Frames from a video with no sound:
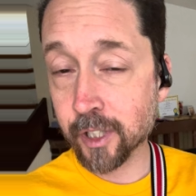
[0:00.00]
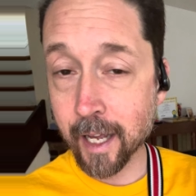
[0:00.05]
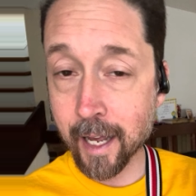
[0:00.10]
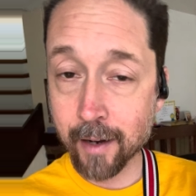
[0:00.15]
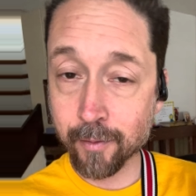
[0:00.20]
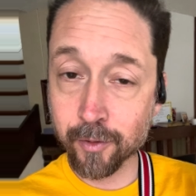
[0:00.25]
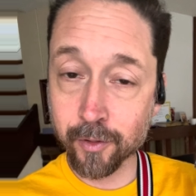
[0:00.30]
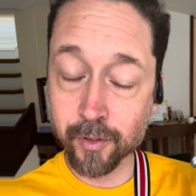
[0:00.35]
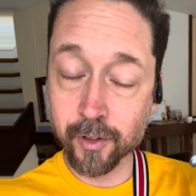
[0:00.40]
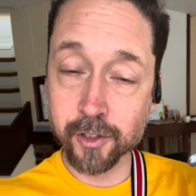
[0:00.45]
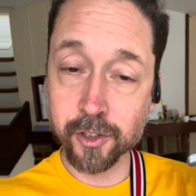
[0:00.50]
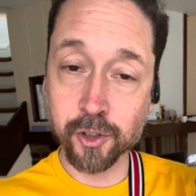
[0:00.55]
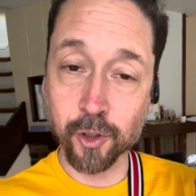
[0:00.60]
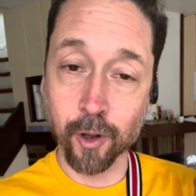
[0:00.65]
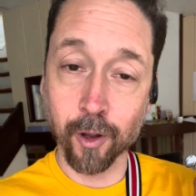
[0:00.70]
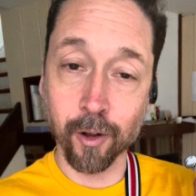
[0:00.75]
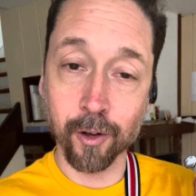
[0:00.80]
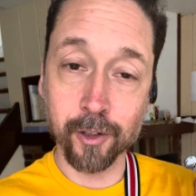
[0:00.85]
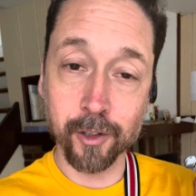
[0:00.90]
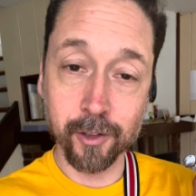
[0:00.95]
half of the
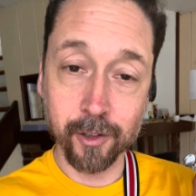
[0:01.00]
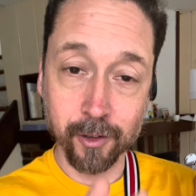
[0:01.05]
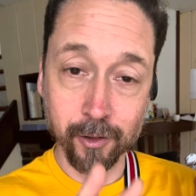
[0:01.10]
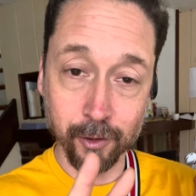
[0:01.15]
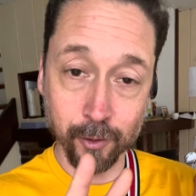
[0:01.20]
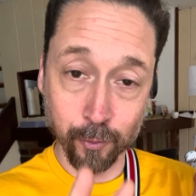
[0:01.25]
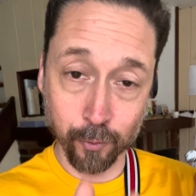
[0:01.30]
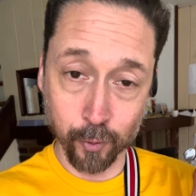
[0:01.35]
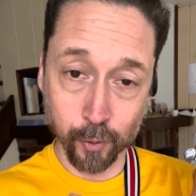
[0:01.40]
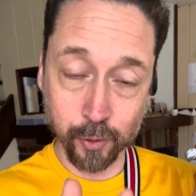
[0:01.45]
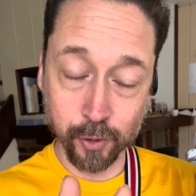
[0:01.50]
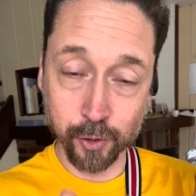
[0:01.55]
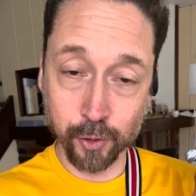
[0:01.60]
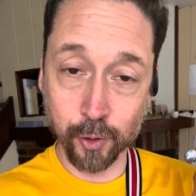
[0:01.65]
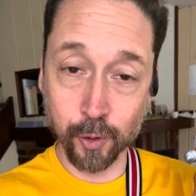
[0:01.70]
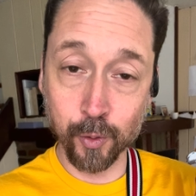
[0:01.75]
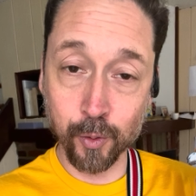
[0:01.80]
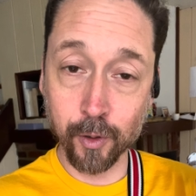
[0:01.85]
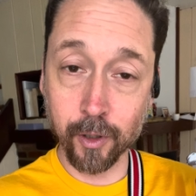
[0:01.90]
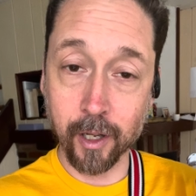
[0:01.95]
song, the first
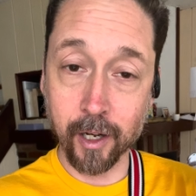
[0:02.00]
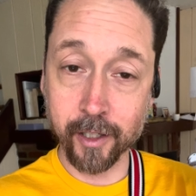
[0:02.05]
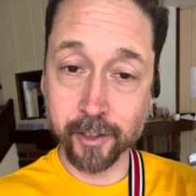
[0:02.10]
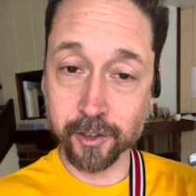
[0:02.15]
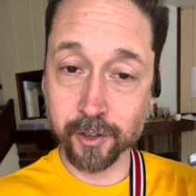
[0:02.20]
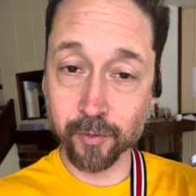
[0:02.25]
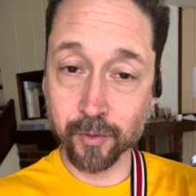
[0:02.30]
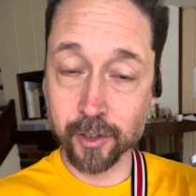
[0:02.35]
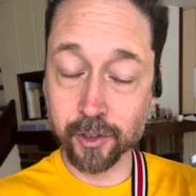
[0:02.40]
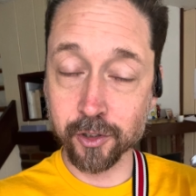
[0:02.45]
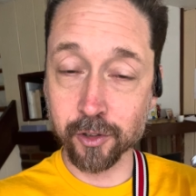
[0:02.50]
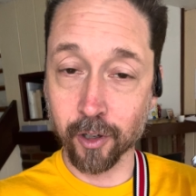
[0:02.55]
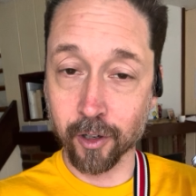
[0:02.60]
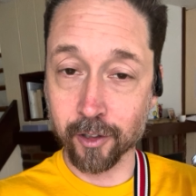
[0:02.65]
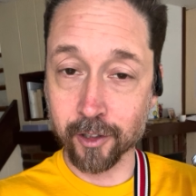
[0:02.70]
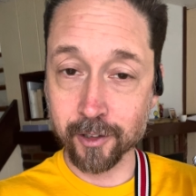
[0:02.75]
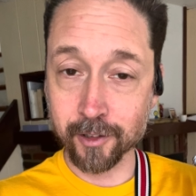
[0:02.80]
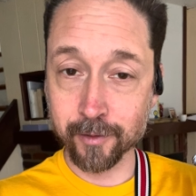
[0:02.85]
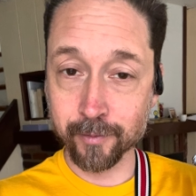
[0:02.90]
2 lines of the song.